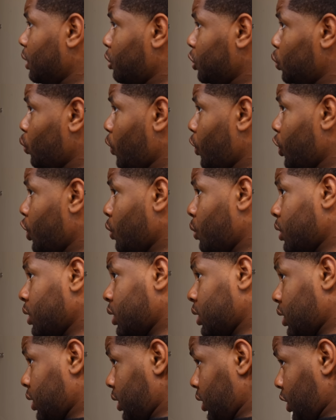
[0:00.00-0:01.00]
what you want to do
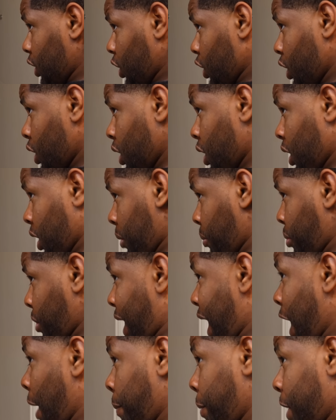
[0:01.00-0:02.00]
is,
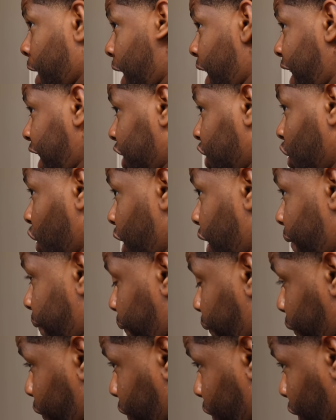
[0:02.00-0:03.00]
I'll put an edge on it.
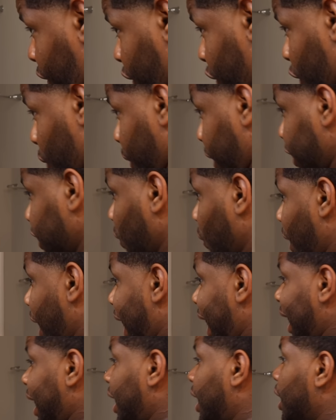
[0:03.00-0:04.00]
The reason
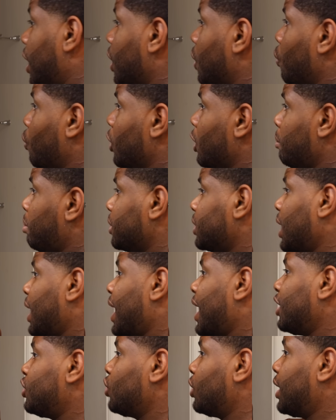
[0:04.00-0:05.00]
why, when you put the
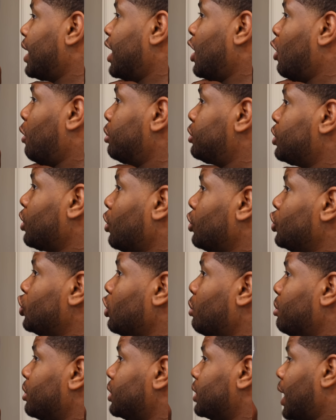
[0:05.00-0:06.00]
edge on it, it helps shows you
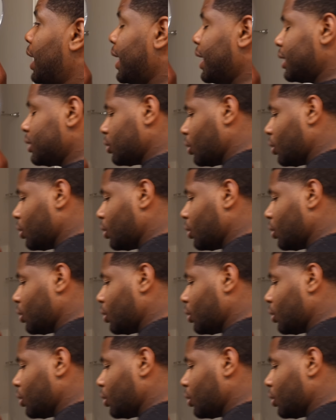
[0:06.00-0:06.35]
your mistakes,